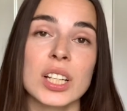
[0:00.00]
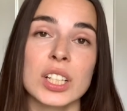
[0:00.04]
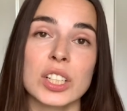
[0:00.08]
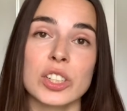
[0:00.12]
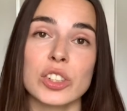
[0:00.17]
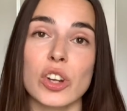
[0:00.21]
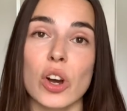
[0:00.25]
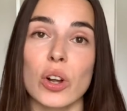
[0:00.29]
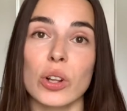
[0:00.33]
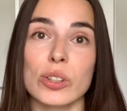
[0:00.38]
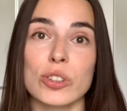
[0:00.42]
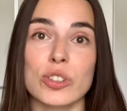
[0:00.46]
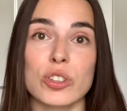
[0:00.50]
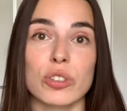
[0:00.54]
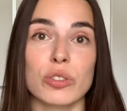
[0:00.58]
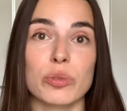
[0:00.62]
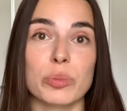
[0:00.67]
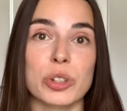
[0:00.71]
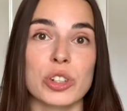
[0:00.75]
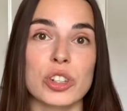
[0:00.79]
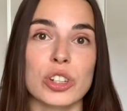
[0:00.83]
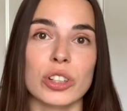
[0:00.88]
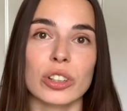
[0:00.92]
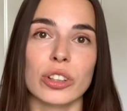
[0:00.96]
knowledge of
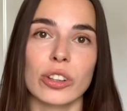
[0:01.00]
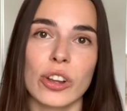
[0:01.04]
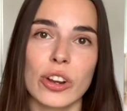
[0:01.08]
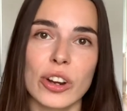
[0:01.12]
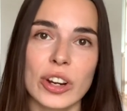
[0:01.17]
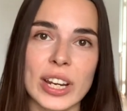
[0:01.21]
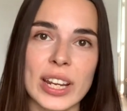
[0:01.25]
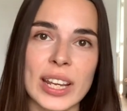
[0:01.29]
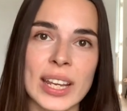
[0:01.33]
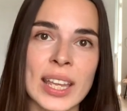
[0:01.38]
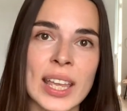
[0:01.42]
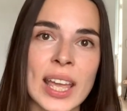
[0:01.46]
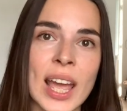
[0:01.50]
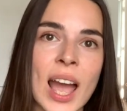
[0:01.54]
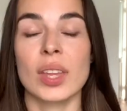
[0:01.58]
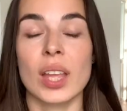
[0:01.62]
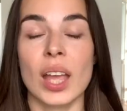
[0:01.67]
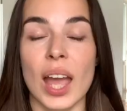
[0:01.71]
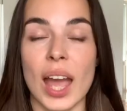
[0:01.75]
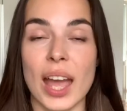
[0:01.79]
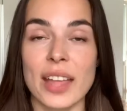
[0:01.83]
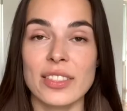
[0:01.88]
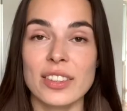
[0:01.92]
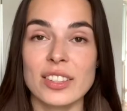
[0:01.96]
machine learning.
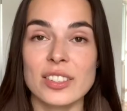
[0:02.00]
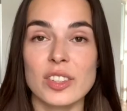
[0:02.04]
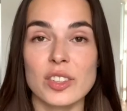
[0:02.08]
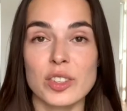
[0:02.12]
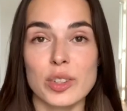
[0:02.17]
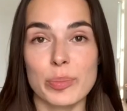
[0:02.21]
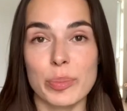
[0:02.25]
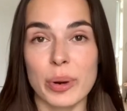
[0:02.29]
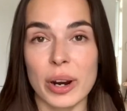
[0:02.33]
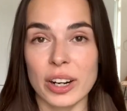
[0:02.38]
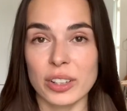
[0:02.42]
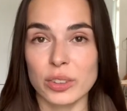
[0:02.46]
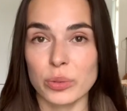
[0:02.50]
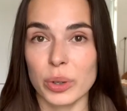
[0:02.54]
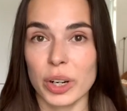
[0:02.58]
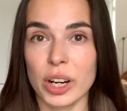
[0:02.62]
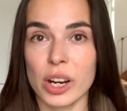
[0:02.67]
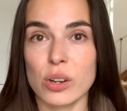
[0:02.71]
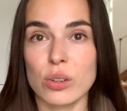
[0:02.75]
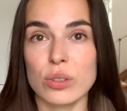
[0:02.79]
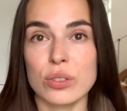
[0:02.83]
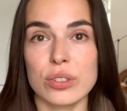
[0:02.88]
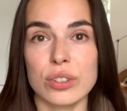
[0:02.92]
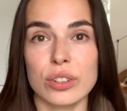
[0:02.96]
And this is a part where I
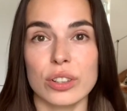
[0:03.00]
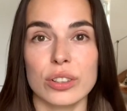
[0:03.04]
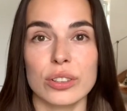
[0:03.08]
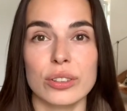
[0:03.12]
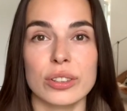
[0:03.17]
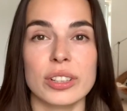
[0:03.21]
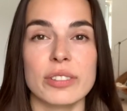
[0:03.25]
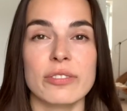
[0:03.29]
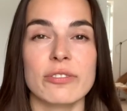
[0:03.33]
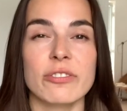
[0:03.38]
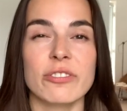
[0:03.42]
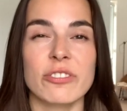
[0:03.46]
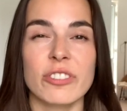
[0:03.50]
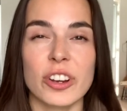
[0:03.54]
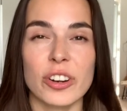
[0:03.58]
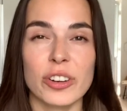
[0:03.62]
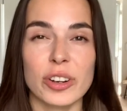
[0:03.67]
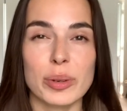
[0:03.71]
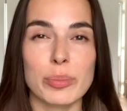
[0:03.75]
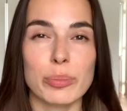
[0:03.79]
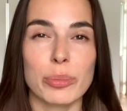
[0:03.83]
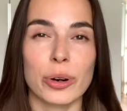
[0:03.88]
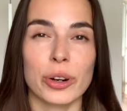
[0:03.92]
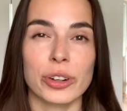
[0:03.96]
also include a very
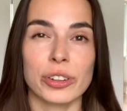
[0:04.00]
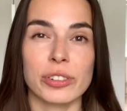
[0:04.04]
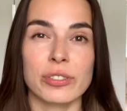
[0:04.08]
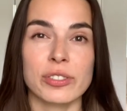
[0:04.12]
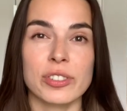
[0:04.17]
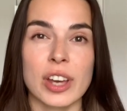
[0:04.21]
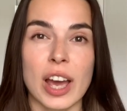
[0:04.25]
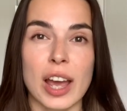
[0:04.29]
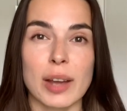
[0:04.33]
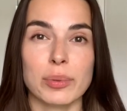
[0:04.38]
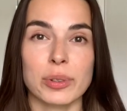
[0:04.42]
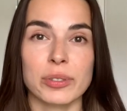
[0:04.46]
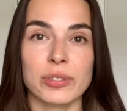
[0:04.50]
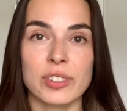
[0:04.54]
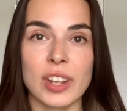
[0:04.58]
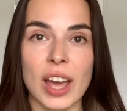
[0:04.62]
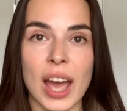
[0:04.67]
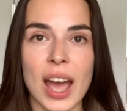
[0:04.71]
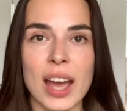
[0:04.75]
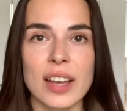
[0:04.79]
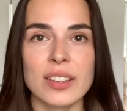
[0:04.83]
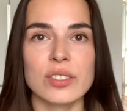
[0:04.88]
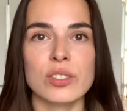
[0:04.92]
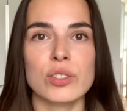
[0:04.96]
important type of
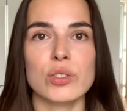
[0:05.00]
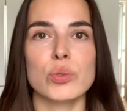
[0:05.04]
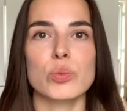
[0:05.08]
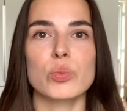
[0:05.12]
tasks,